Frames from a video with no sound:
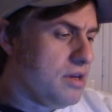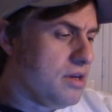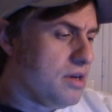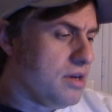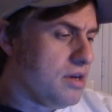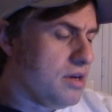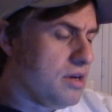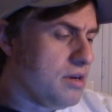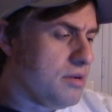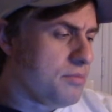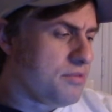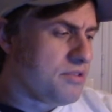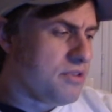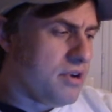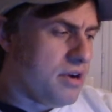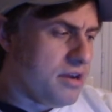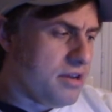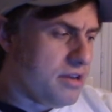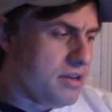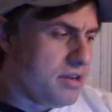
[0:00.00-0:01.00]
Uh, I'm
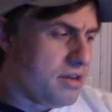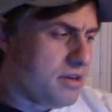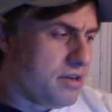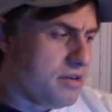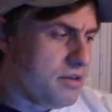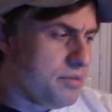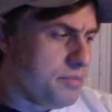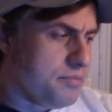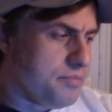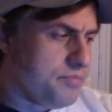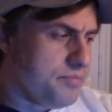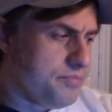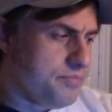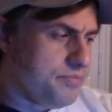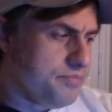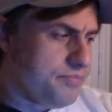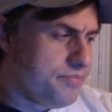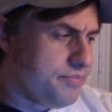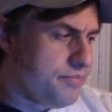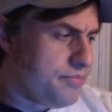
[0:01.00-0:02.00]
starting, um,
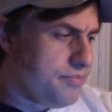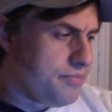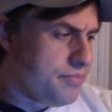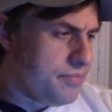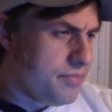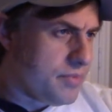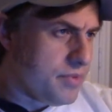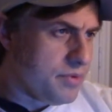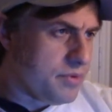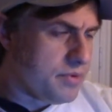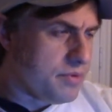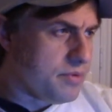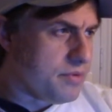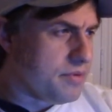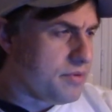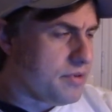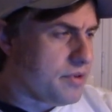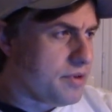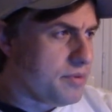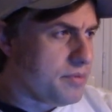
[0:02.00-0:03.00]
what
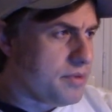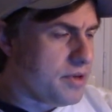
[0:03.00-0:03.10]
was his name?